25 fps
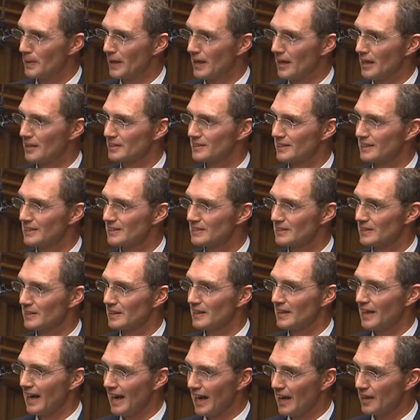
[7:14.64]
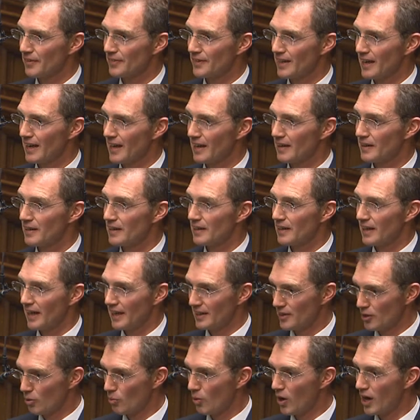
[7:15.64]
parties out there
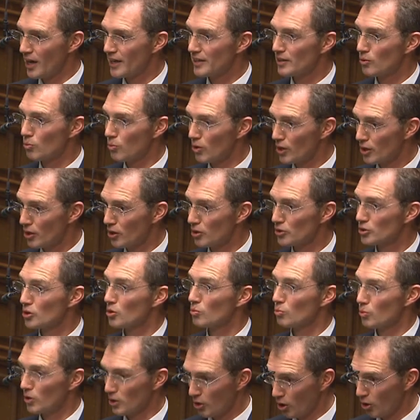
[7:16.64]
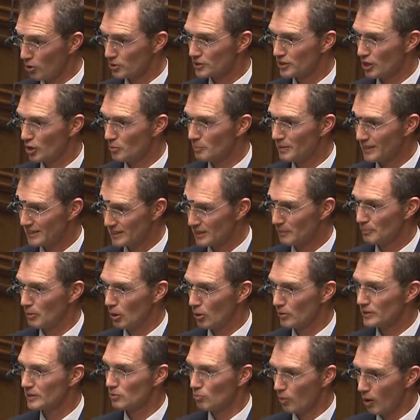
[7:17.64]
in the wider world will also be
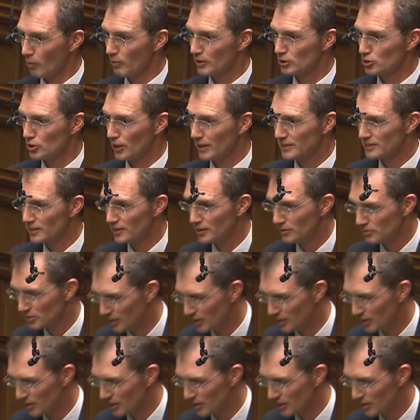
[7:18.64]
supporting what we're trying to do